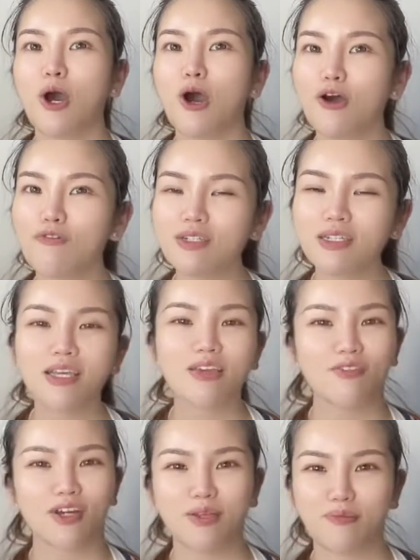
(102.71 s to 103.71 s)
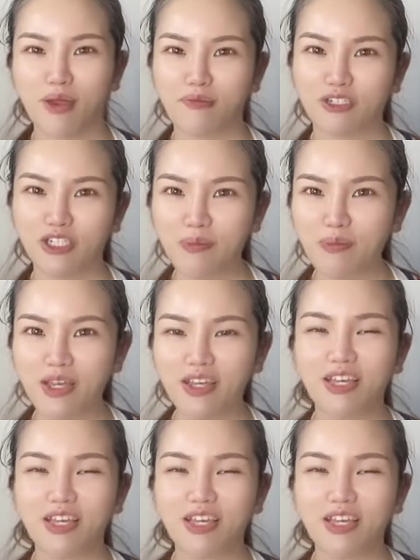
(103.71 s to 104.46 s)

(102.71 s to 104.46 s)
Obviously if I didn't pay for shipping,